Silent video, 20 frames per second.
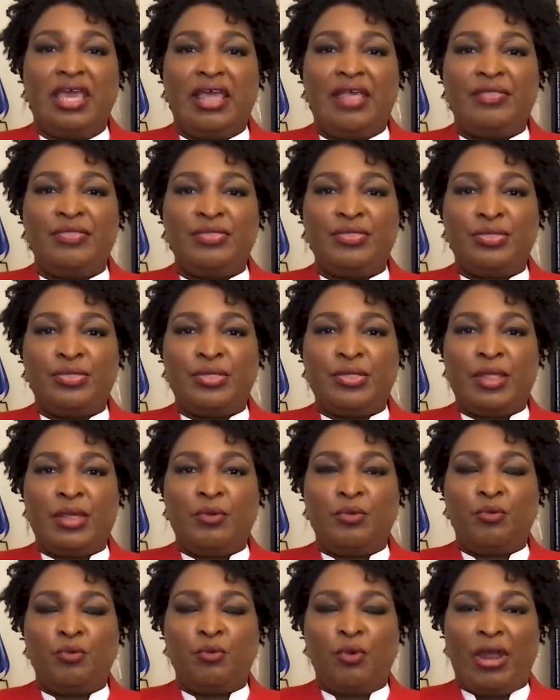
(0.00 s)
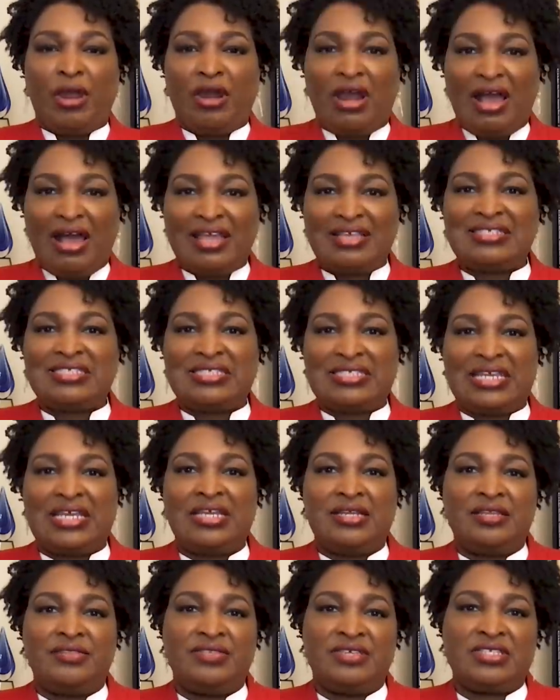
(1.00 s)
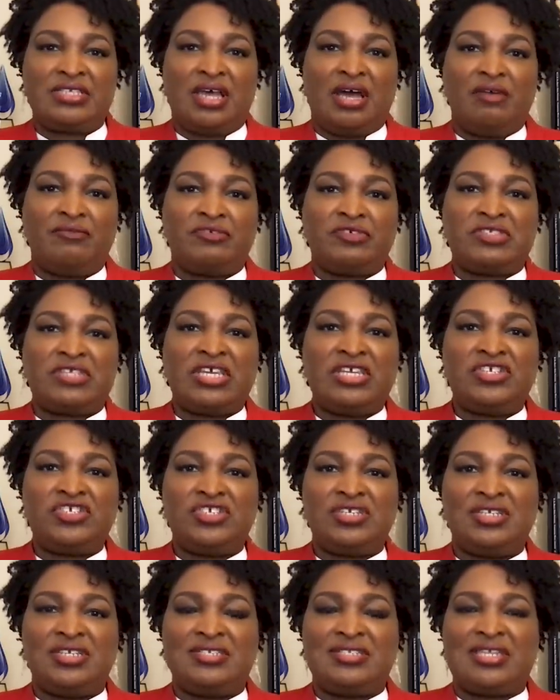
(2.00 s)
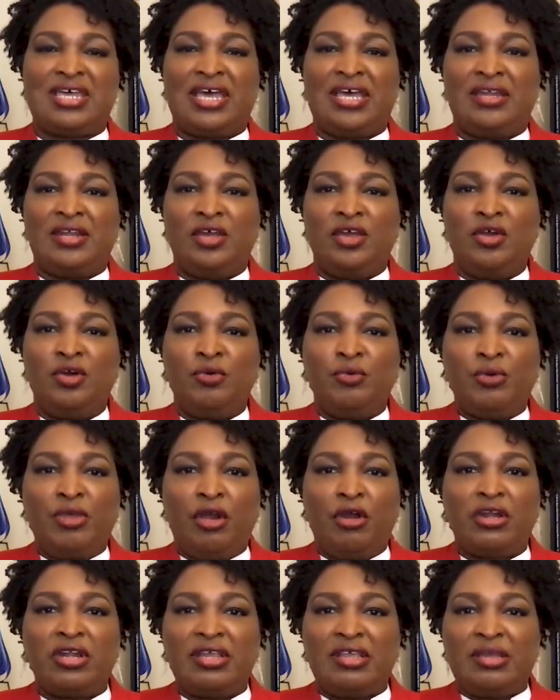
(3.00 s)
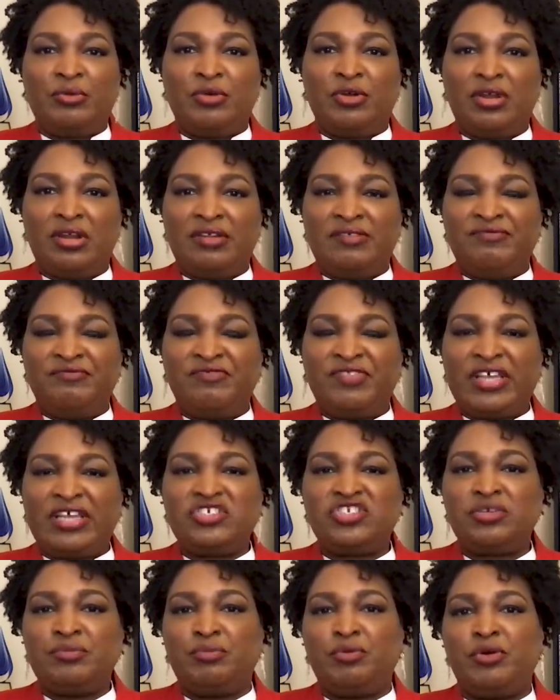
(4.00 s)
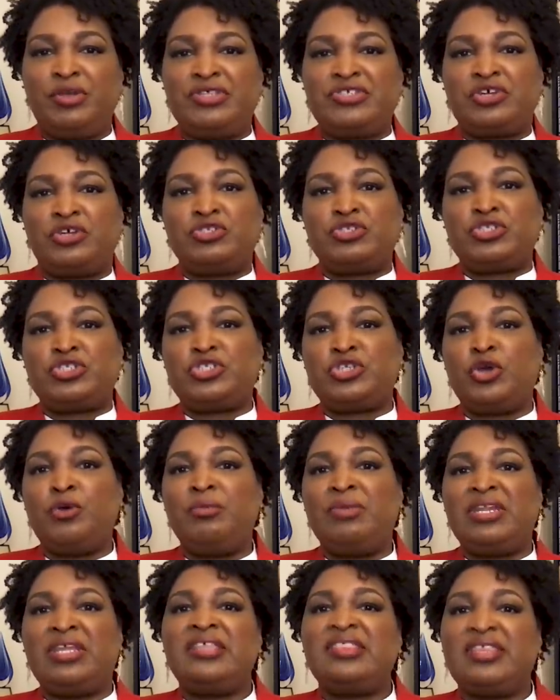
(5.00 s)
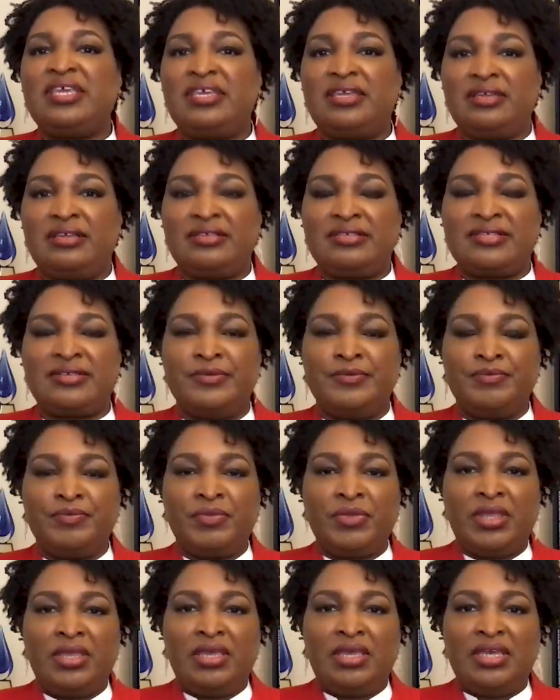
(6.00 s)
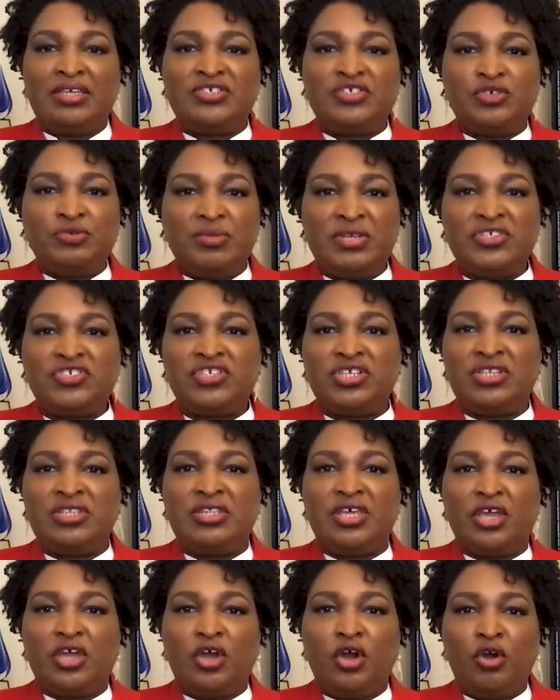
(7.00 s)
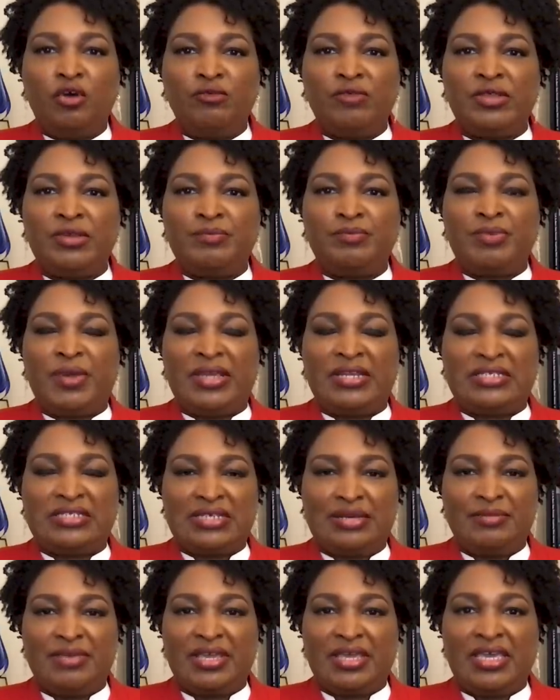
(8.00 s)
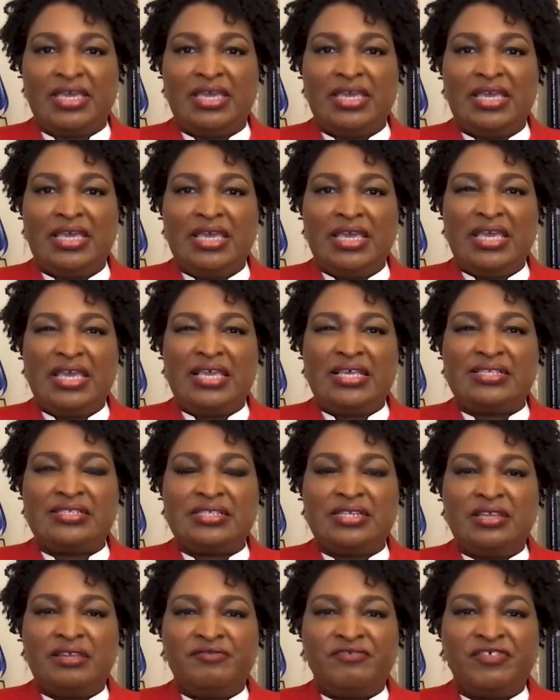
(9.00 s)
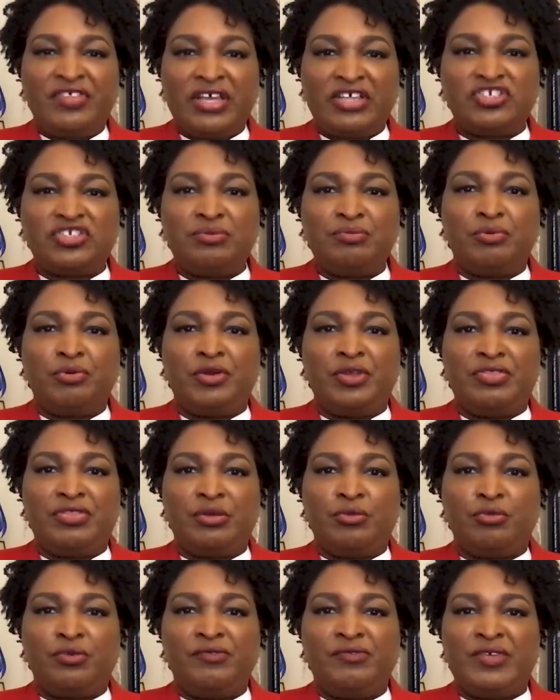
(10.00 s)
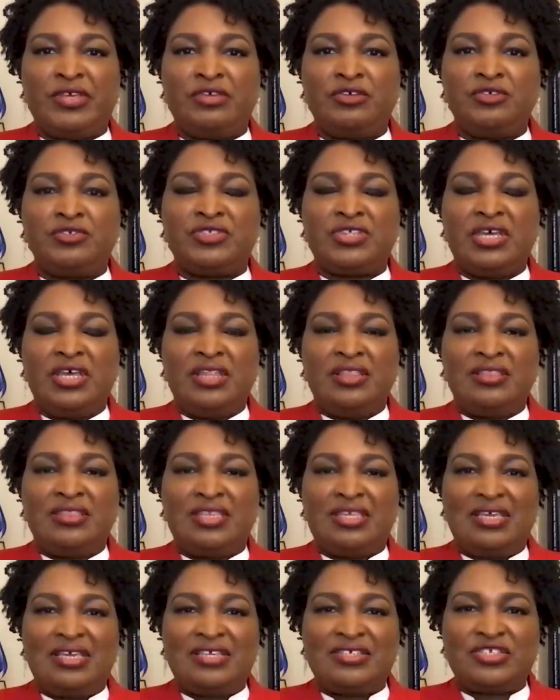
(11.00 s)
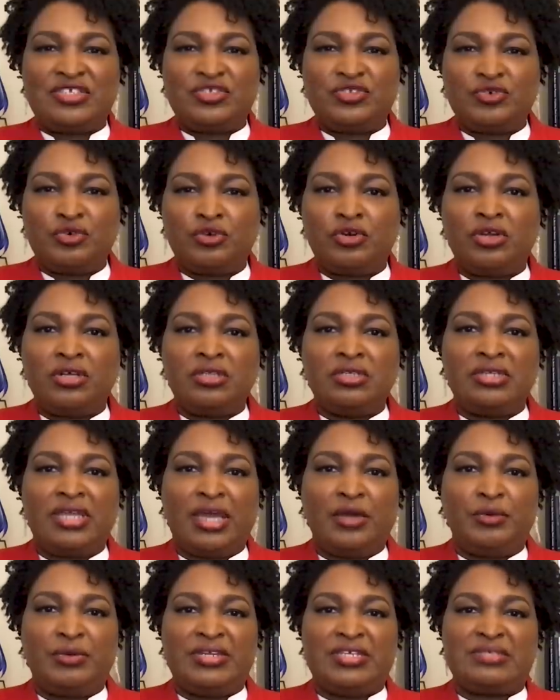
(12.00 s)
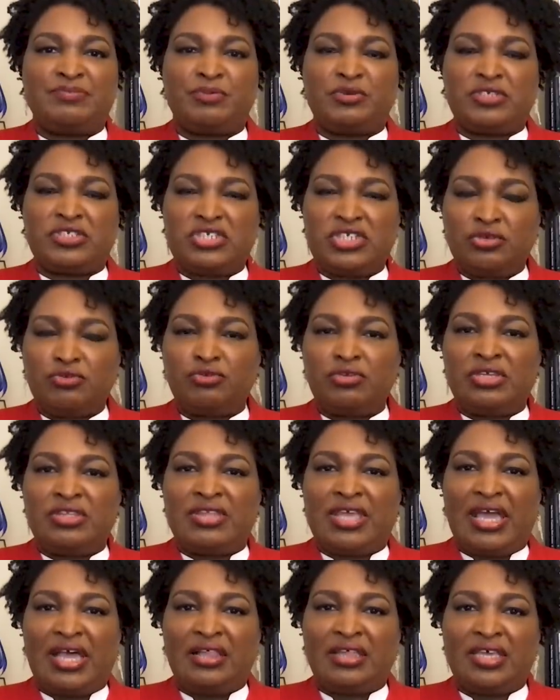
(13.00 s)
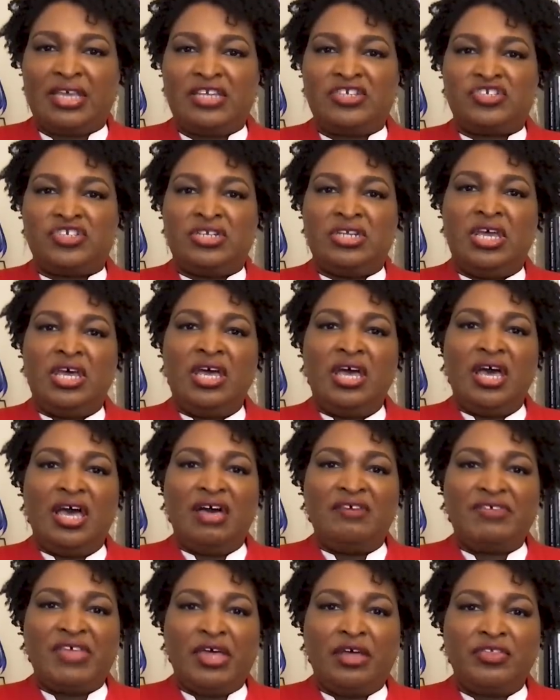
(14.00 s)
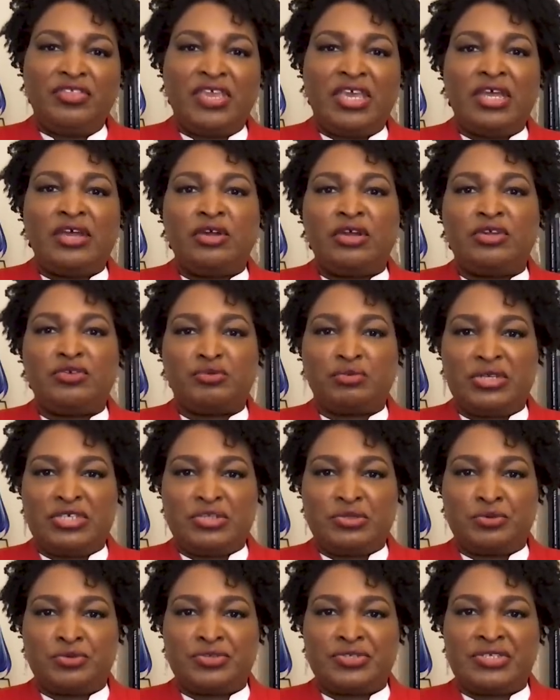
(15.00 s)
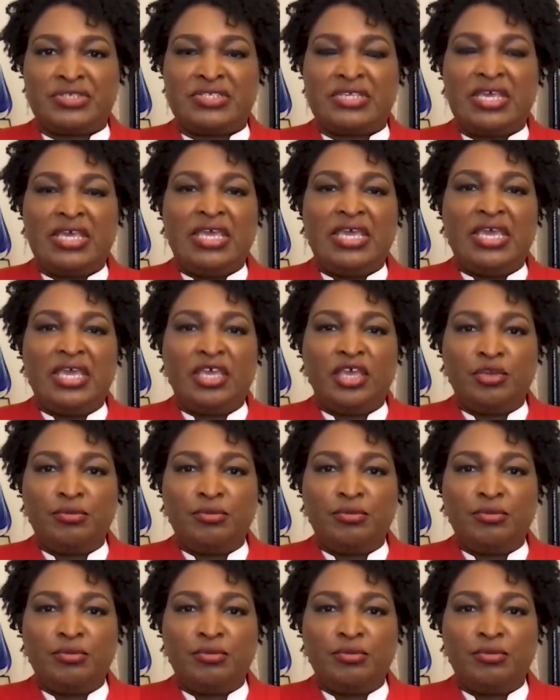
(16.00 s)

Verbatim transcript: And where I stand in this conversation is that we are at, we're at inflection points on so many things. As you mentioned, the COVID pandemic is an inflection point that reveals the historical inequities, particularly in the allocation of healthcare and resources in